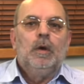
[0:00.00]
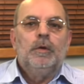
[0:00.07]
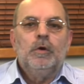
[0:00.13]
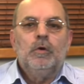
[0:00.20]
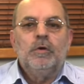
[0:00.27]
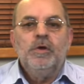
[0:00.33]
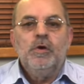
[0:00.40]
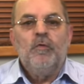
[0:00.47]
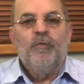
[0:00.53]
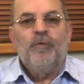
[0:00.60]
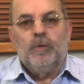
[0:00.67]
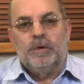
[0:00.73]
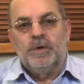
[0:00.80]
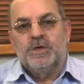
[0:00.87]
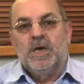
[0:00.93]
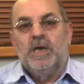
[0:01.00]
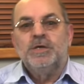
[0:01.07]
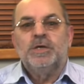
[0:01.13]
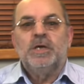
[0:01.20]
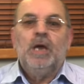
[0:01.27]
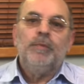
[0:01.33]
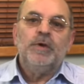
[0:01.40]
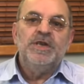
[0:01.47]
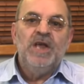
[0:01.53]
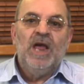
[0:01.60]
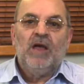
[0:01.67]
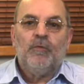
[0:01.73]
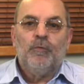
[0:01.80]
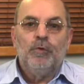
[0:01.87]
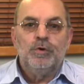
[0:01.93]
The Audiophonics iSabre
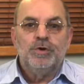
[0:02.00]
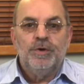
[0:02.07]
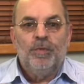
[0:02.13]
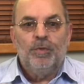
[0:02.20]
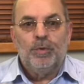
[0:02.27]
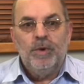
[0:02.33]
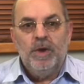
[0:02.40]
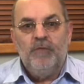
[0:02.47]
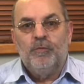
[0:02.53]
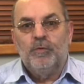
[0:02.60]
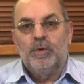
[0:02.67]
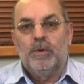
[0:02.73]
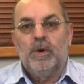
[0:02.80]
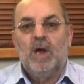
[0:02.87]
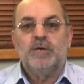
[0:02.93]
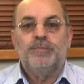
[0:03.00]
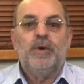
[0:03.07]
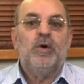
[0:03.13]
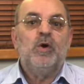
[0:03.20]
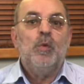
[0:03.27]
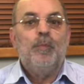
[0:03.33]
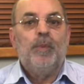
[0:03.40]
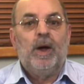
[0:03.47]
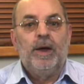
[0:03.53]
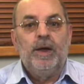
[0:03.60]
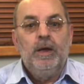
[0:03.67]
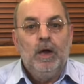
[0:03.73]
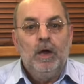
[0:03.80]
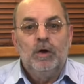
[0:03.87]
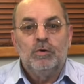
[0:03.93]
DAC version 3 for the Raspberry
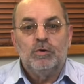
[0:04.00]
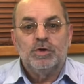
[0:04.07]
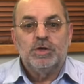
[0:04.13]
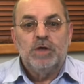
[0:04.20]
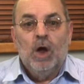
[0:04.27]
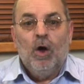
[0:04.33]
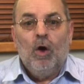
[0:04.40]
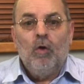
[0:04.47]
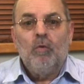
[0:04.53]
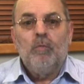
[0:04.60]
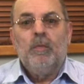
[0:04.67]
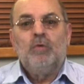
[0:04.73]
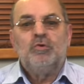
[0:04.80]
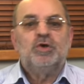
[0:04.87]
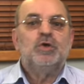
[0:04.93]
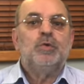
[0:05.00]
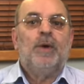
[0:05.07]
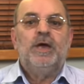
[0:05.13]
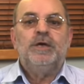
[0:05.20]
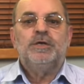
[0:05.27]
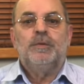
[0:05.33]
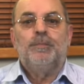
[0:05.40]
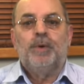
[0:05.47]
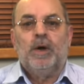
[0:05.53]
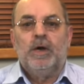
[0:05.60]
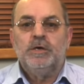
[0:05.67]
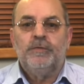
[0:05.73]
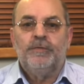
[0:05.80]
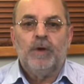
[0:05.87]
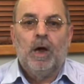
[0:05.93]
Pi cost almost twice the
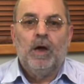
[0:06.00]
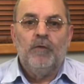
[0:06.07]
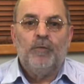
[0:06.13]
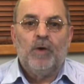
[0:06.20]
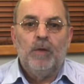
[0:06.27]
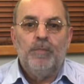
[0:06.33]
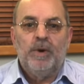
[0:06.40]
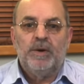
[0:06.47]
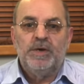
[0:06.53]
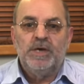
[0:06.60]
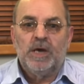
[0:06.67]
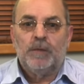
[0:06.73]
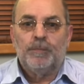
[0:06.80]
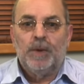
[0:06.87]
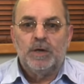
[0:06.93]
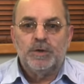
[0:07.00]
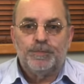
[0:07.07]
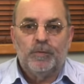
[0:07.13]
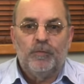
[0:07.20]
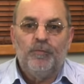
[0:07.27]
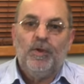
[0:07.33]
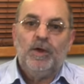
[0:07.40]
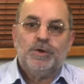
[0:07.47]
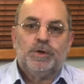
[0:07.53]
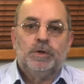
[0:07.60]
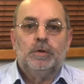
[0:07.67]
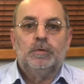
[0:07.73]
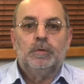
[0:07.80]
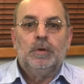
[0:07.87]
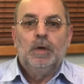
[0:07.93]
price of the Hi-Fi Berry DAC Plus
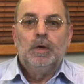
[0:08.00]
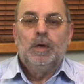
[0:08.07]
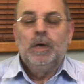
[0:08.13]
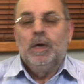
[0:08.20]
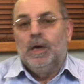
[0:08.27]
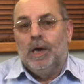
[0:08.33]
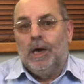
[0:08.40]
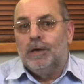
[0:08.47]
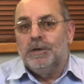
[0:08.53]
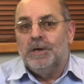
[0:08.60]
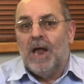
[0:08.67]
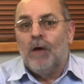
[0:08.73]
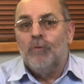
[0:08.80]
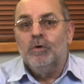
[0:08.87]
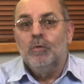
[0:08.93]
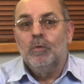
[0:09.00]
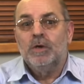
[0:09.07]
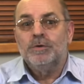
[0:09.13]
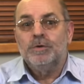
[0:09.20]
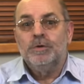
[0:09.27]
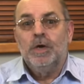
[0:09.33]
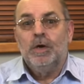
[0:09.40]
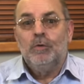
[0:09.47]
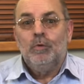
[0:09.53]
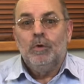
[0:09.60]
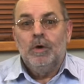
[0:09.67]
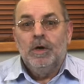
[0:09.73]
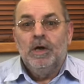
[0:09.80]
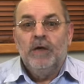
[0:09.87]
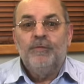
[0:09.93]
Professional. And now you want to know
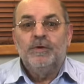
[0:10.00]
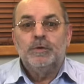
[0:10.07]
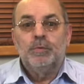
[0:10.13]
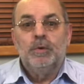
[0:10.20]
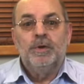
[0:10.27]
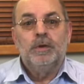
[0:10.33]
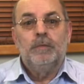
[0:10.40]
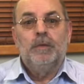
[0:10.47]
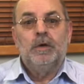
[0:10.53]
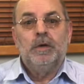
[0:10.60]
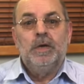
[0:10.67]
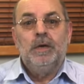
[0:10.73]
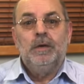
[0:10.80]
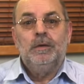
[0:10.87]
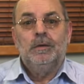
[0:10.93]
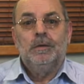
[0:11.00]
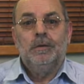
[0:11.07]
if it's worth the money.